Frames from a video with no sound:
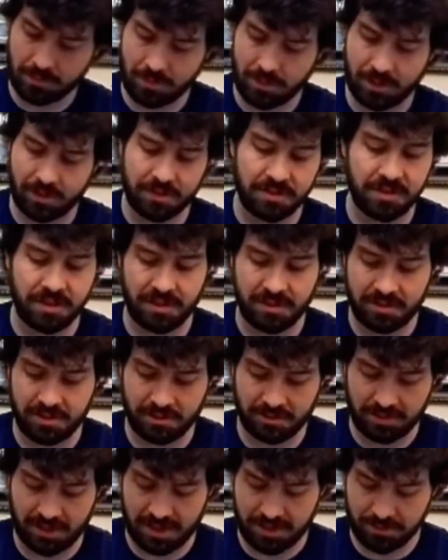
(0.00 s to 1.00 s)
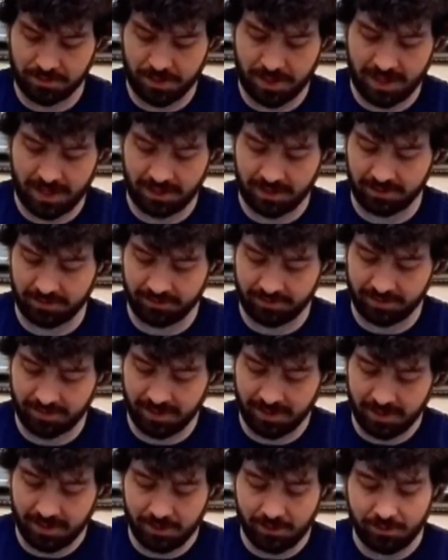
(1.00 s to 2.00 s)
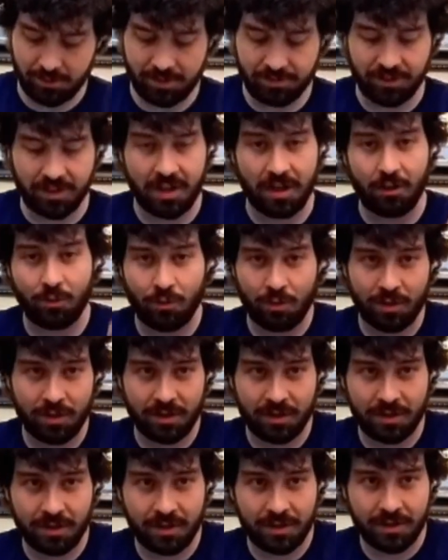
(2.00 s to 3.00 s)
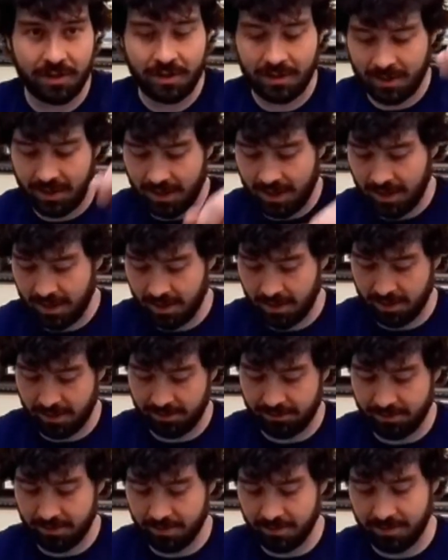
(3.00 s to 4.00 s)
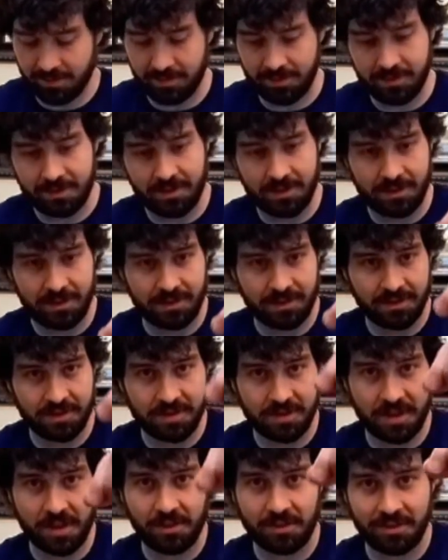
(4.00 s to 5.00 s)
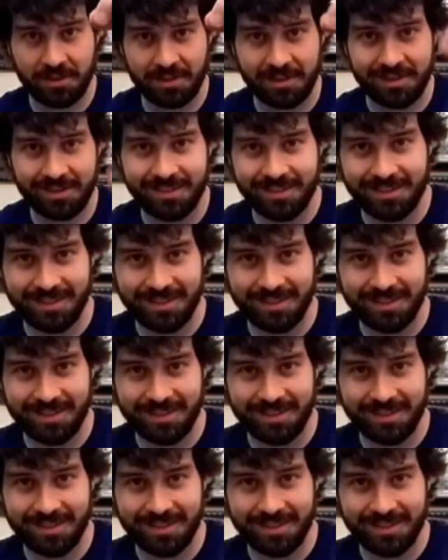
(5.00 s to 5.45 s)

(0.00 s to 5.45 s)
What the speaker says: Let's get into the last pack of. We even got one hair from the seller.